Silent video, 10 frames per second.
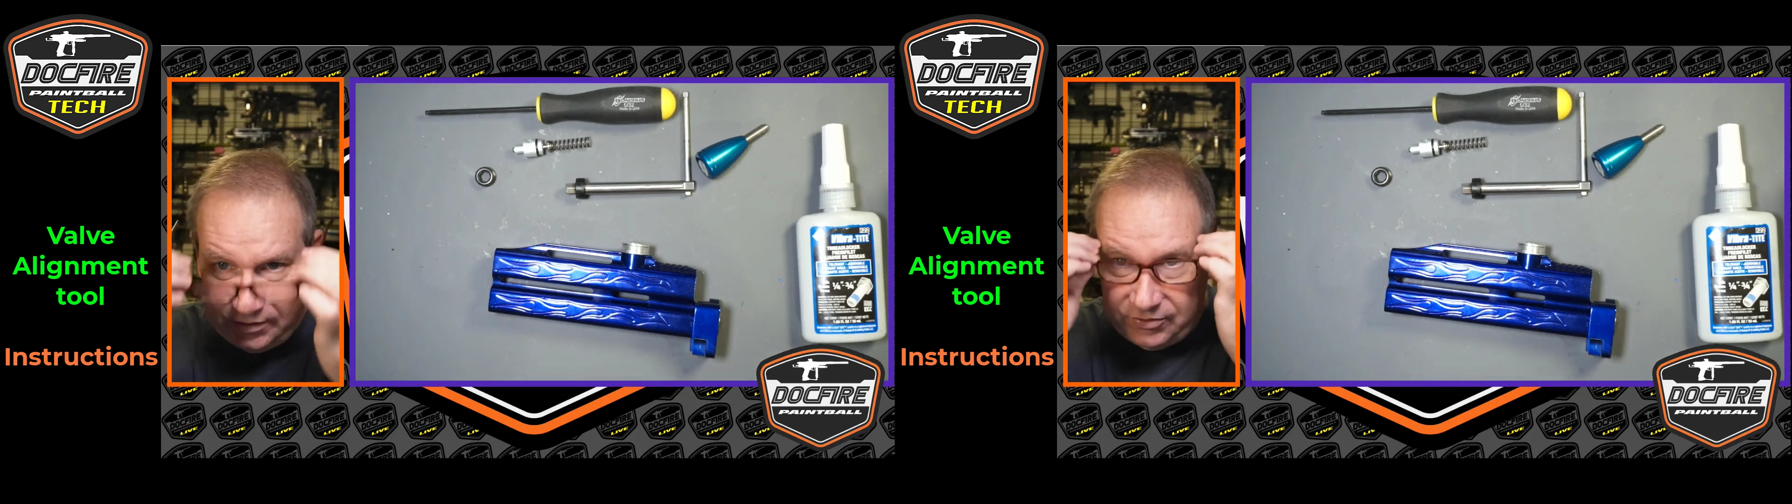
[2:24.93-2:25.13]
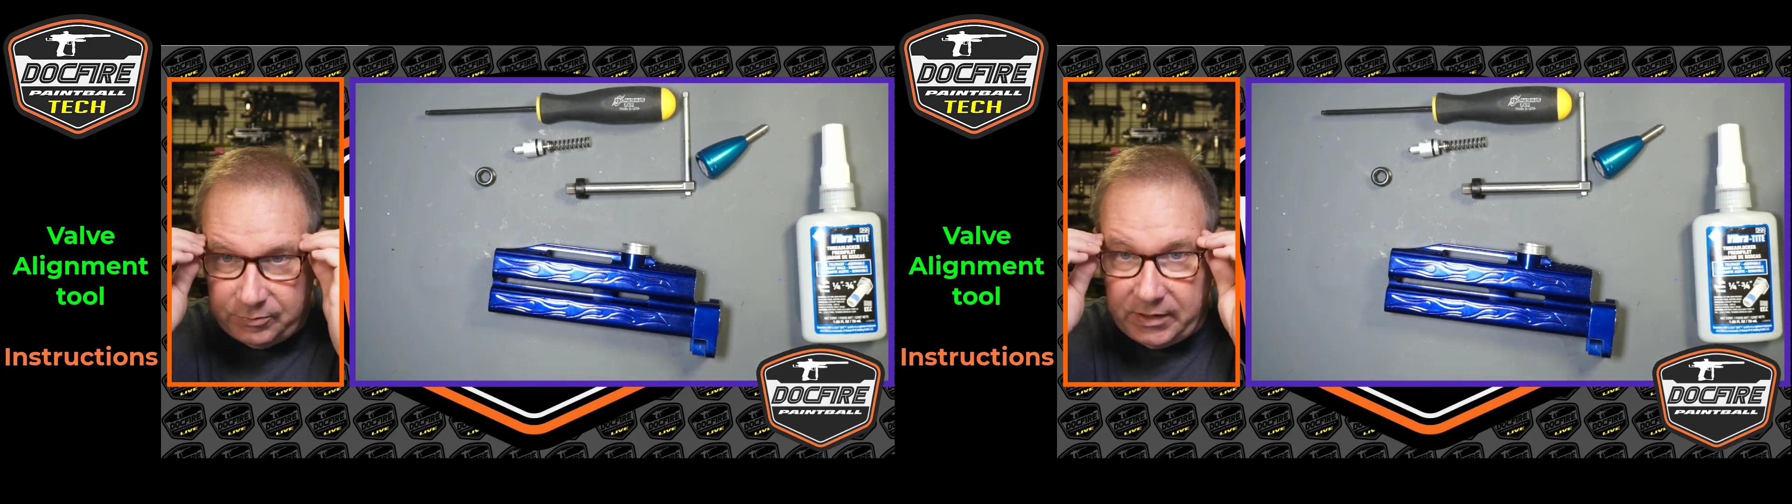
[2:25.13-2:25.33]

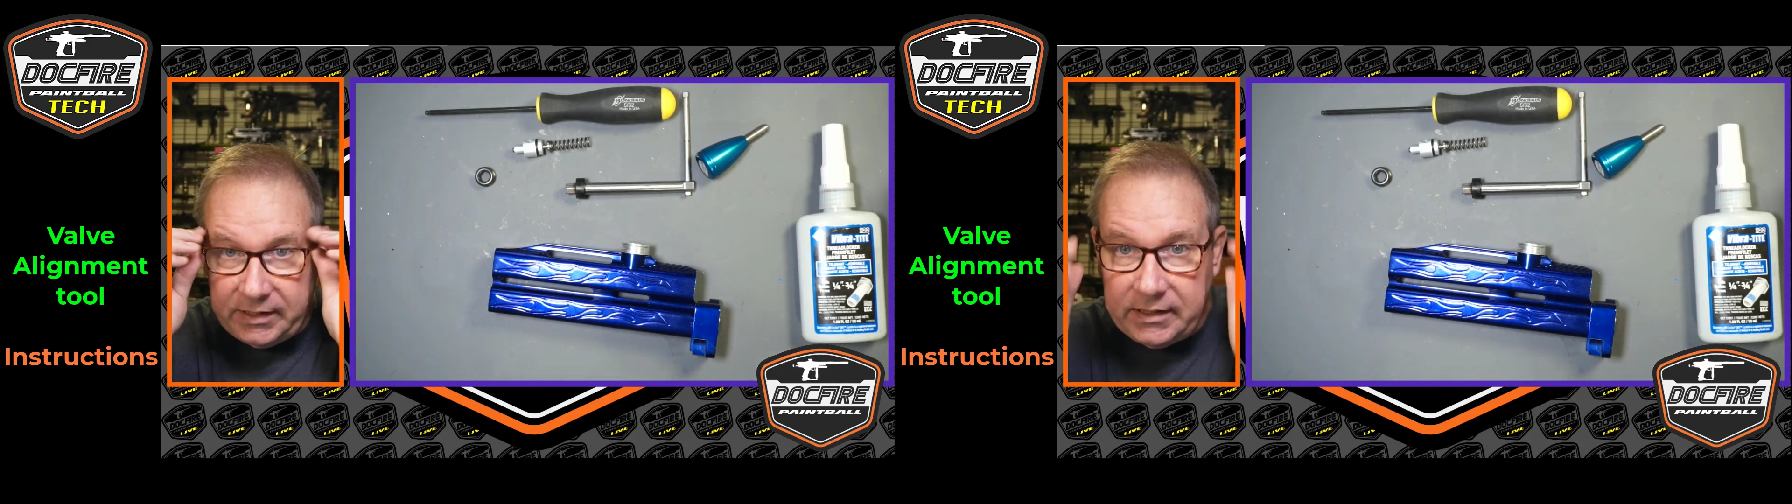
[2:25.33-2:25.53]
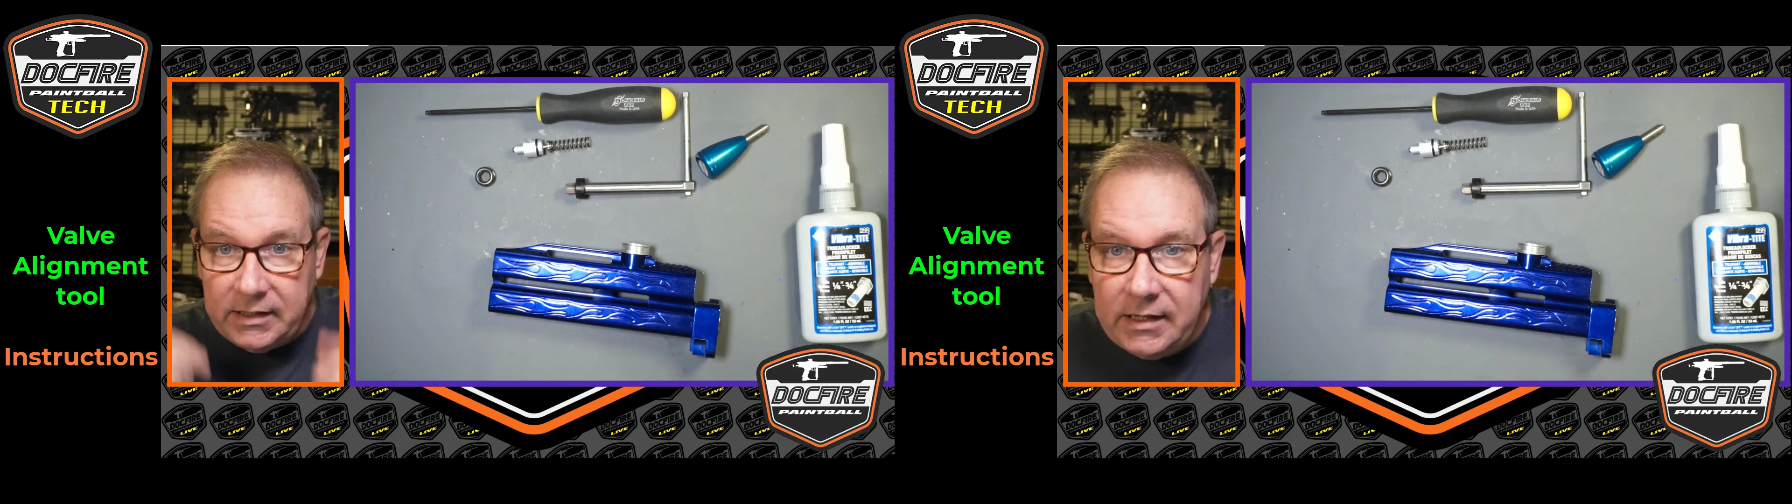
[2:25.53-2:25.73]
These are my
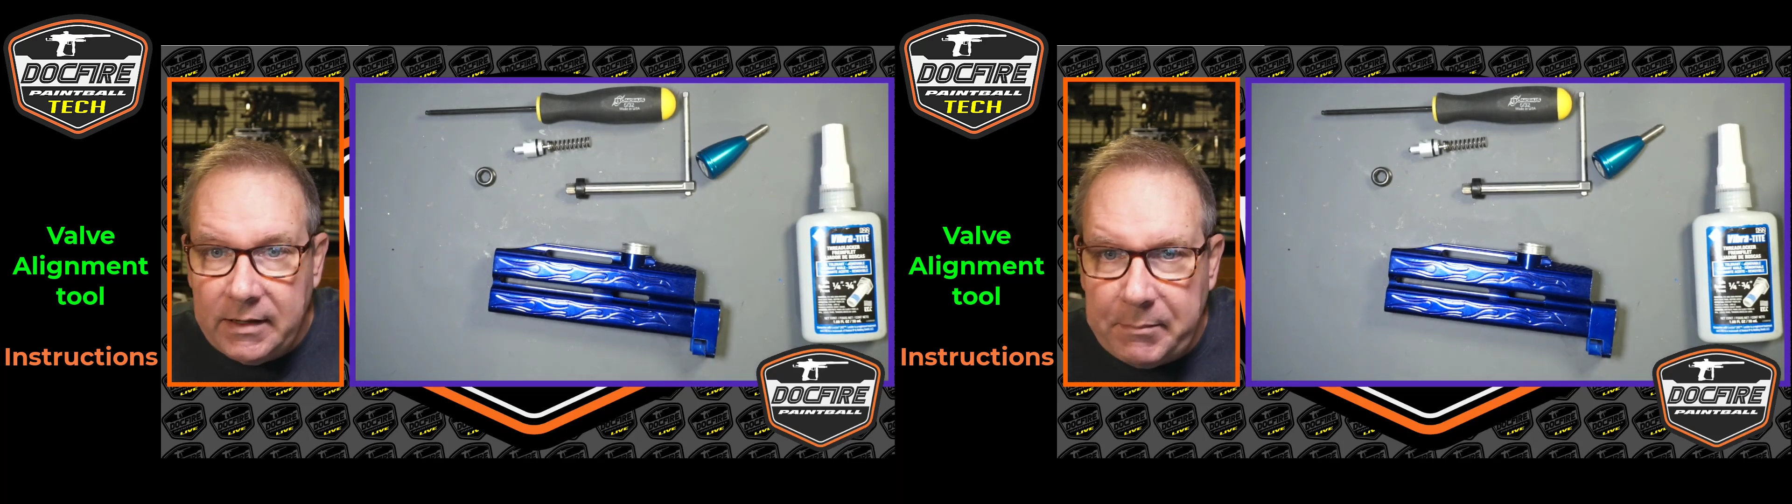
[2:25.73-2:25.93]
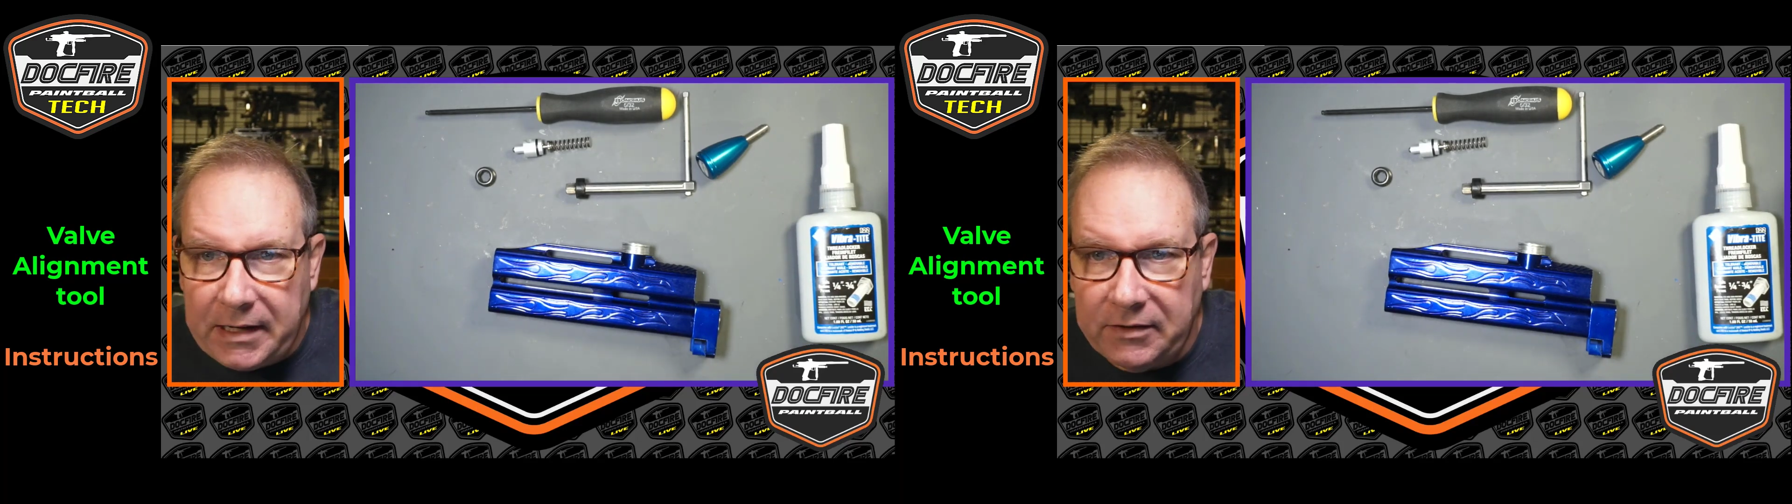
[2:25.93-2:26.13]

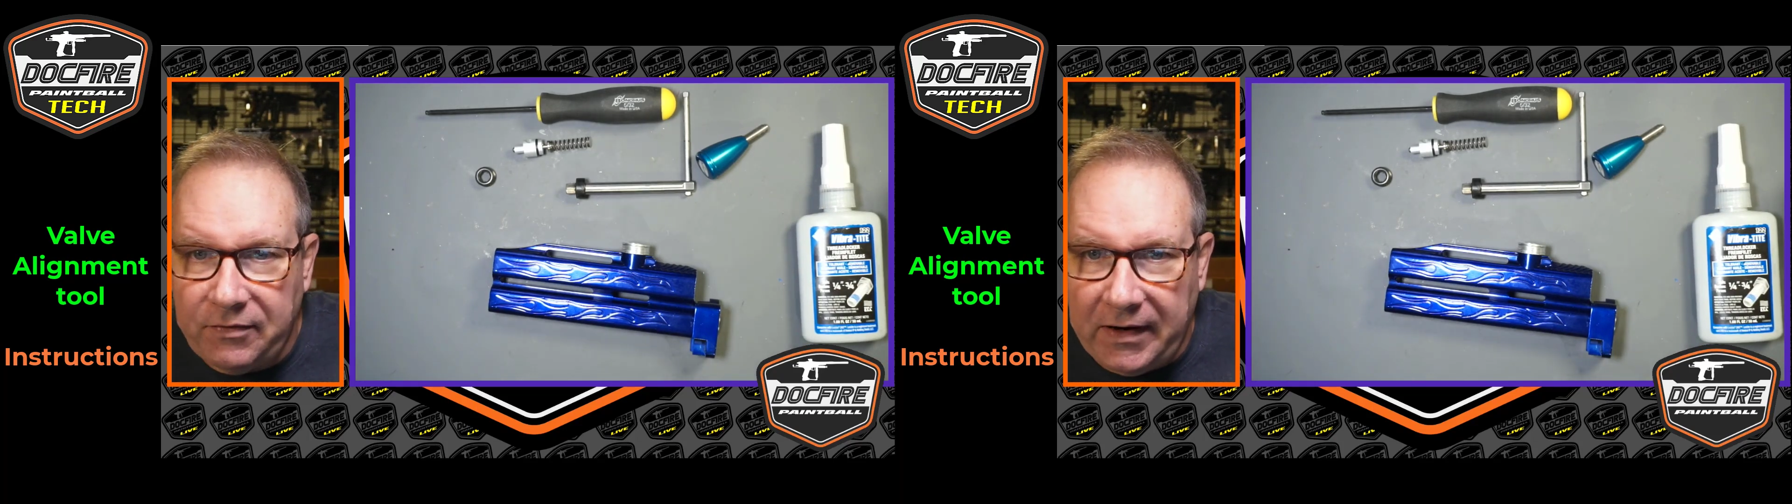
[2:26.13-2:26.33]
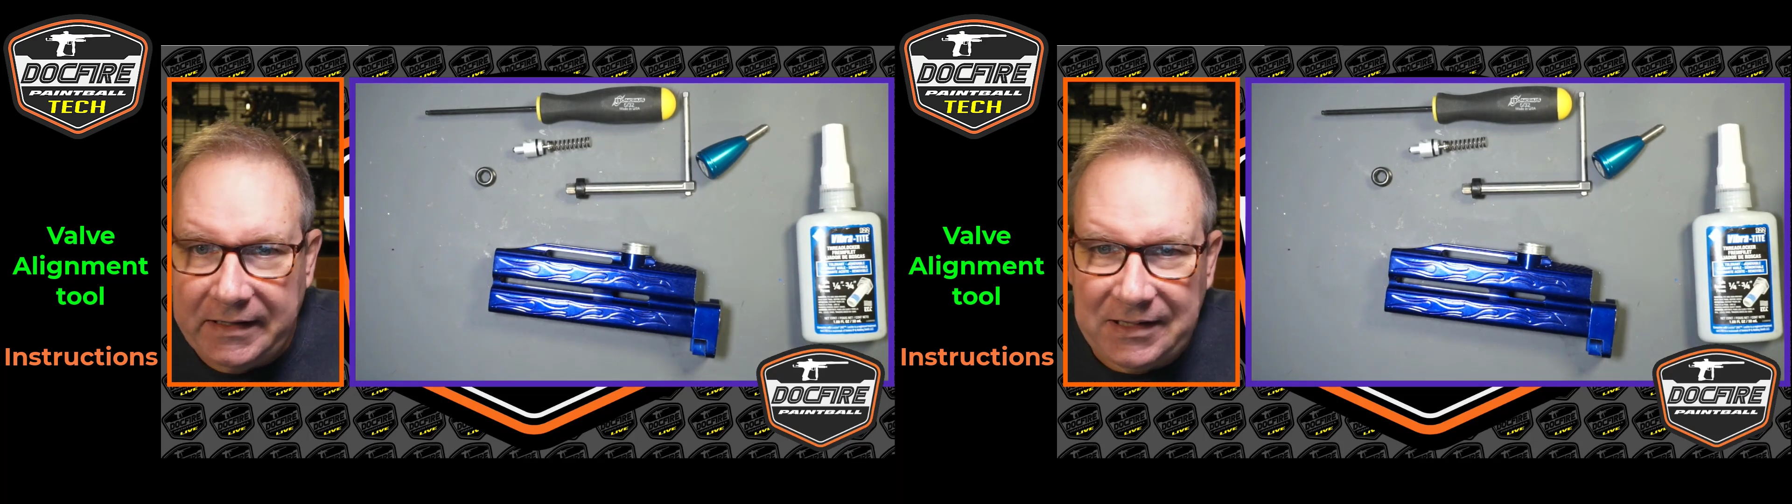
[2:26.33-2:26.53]
magnifying